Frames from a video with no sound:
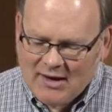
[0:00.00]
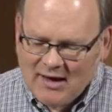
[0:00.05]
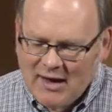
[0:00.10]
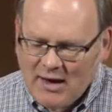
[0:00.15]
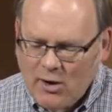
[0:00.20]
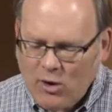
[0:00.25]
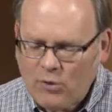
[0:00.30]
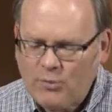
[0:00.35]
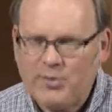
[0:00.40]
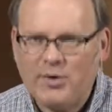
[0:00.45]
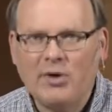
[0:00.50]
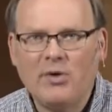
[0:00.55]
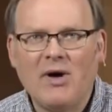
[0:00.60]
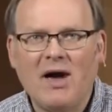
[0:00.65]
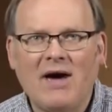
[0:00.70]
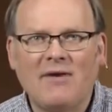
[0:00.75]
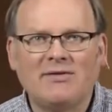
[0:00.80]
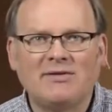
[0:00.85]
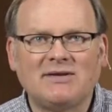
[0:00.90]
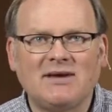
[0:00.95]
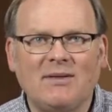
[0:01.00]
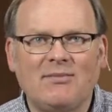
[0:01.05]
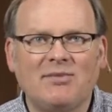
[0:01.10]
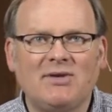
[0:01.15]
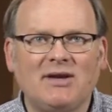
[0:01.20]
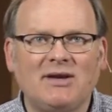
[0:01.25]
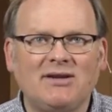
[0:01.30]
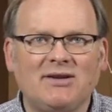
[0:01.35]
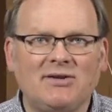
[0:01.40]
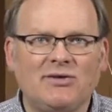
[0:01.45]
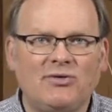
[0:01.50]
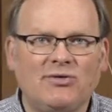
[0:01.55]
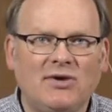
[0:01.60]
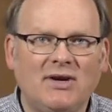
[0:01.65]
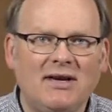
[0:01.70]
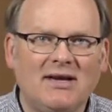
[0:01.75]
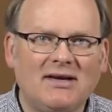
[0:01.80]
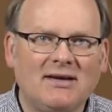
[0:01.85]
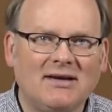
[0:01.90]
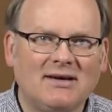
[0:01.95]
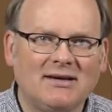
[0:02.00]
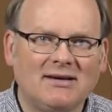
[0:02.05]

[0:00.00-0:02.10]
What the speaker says: I hope you have something to drink,